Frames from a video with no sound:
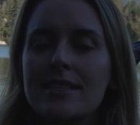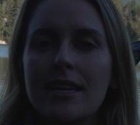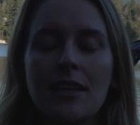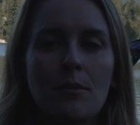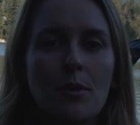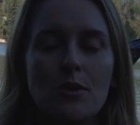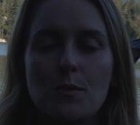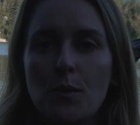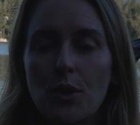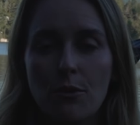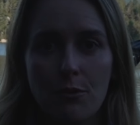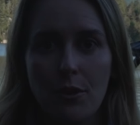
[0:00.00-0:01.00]
seeing the most
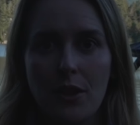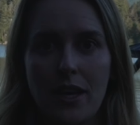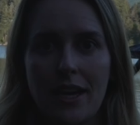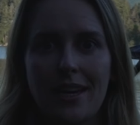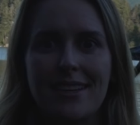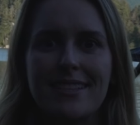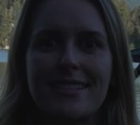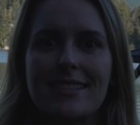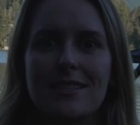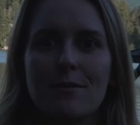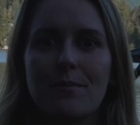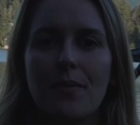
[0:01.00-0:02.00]
beautiful things,
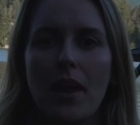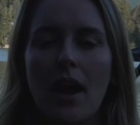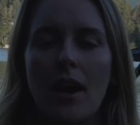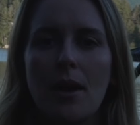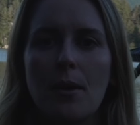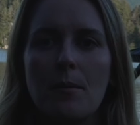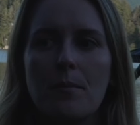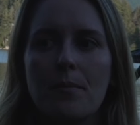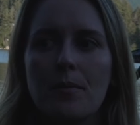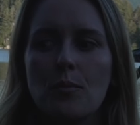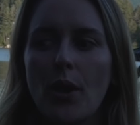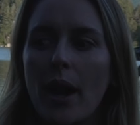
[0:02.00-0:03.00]

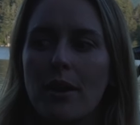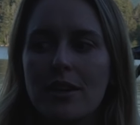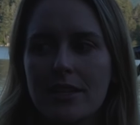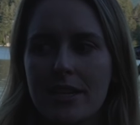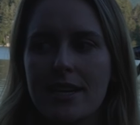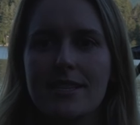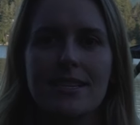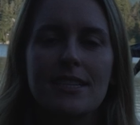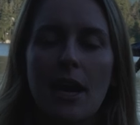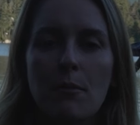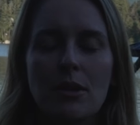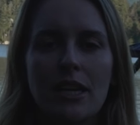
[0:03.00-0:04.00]
um, prioritizing
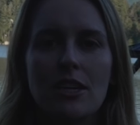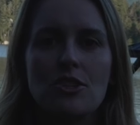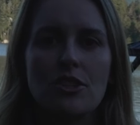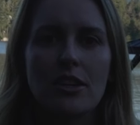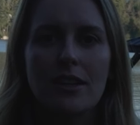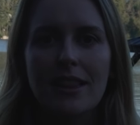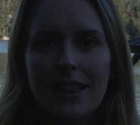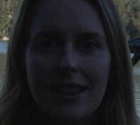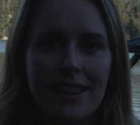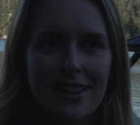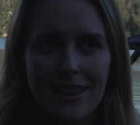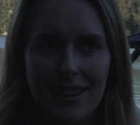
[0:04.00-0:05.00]
time in nature
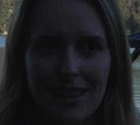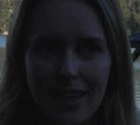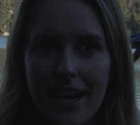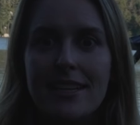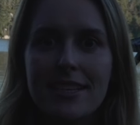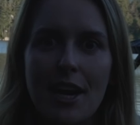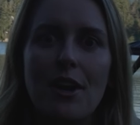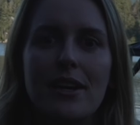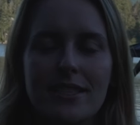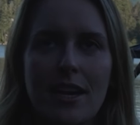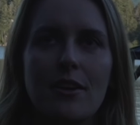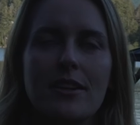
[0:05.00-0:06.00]
etc.,
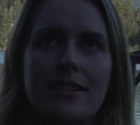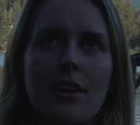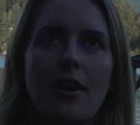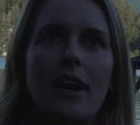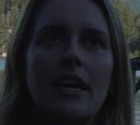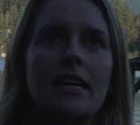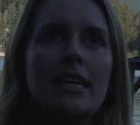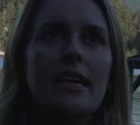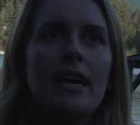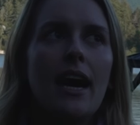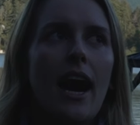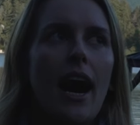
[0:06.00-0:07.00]
etc., etc.
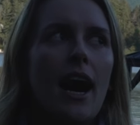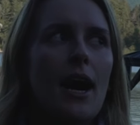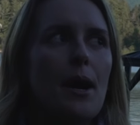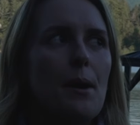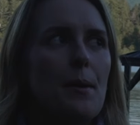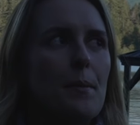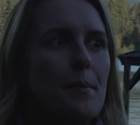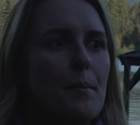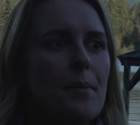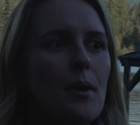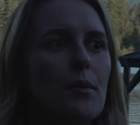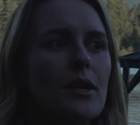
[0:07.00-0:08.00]

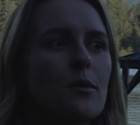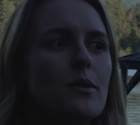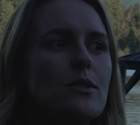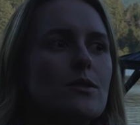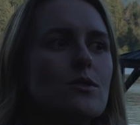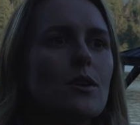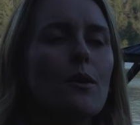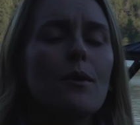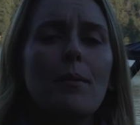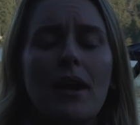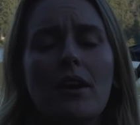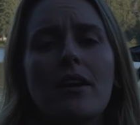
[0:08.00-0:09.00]
But when it was so
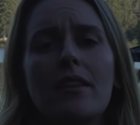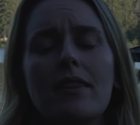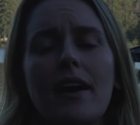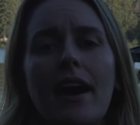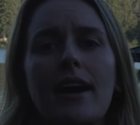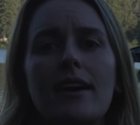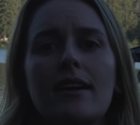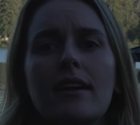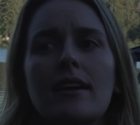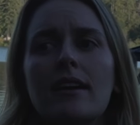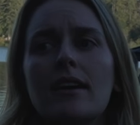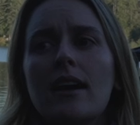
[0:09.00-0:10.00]
apparent that
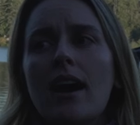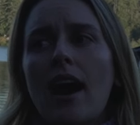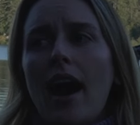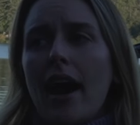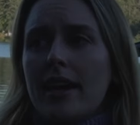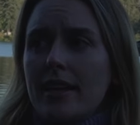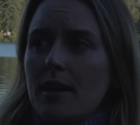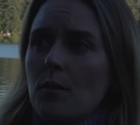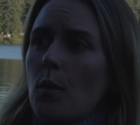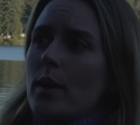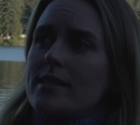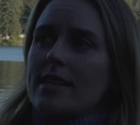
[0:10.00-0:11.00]

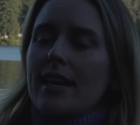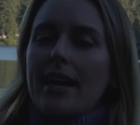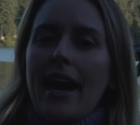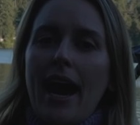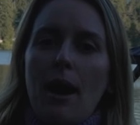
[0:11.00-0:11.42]
hiking wasn't going to